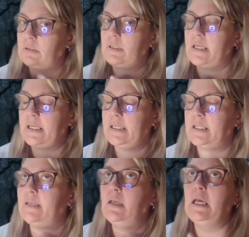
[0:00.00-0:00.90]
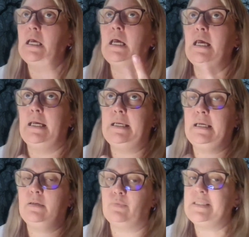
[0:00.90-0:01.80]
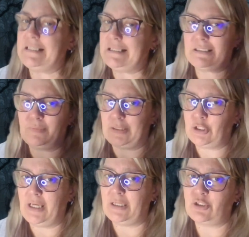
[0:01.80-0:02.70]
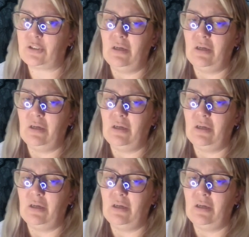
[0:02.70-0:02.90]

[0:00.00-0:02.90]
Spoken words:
taking it in, and it really needs to be changed.